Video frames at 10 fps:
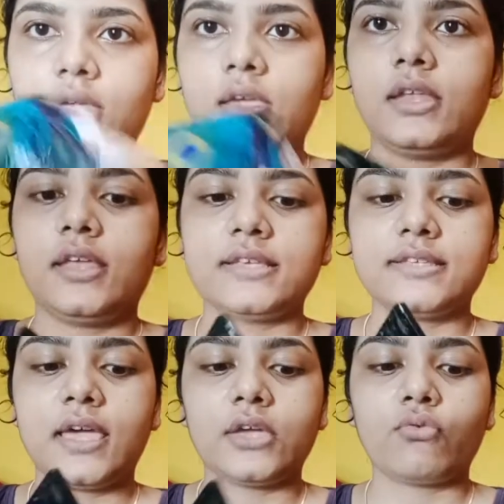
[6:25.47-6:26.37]
It has
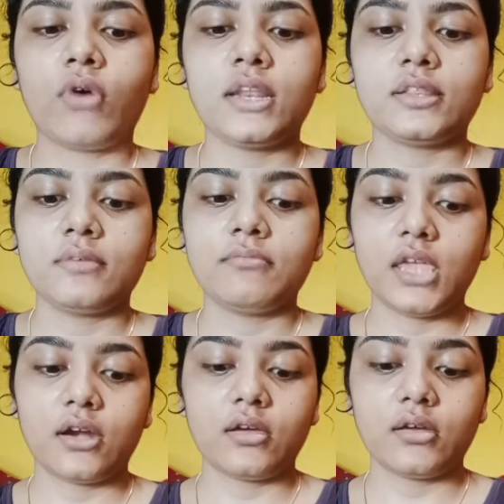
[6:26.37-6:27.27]
high quality
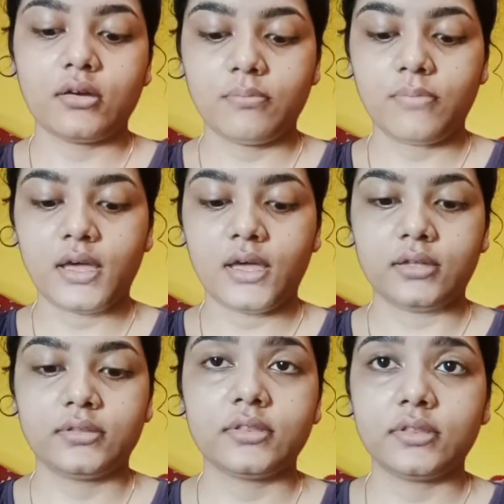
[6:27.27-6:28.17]
mirror,
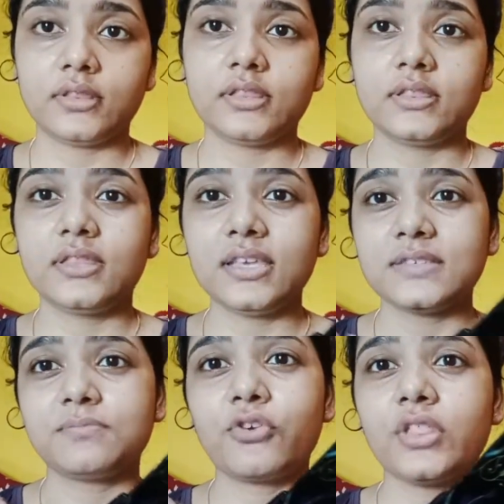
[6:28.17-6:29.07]
but
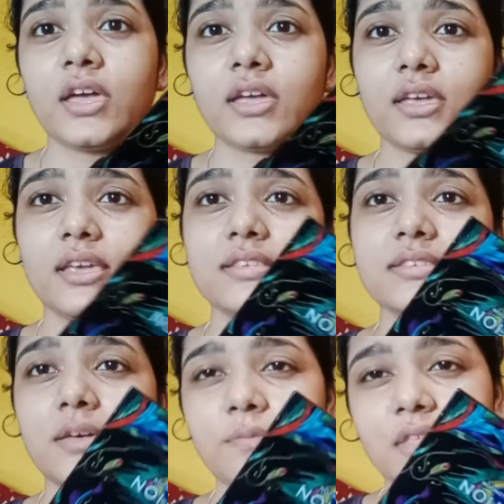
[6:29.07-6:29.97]
this product is
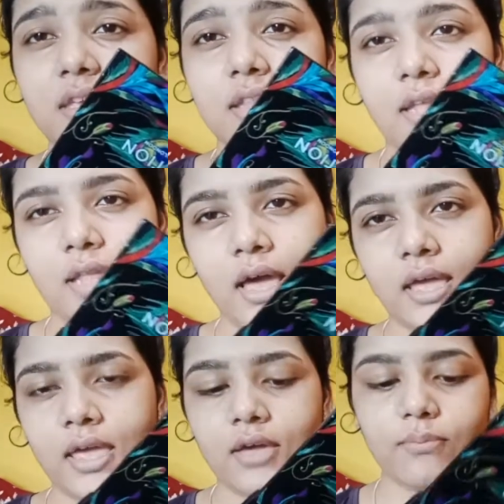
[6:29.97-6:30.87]
something that
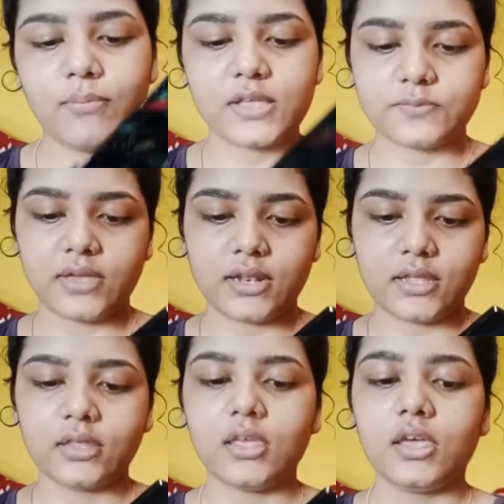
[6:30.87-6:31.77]
I have mixed feeling.